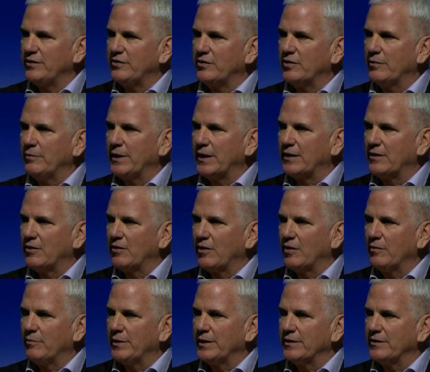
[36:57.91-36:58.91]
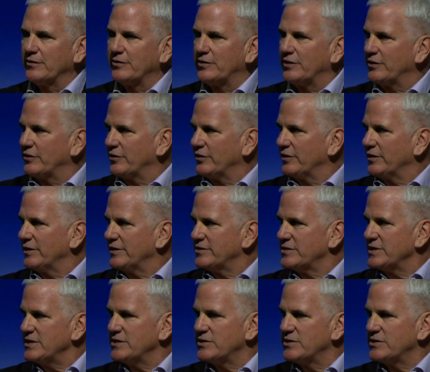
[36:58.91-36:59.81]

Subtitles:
He's still making all the big decisions.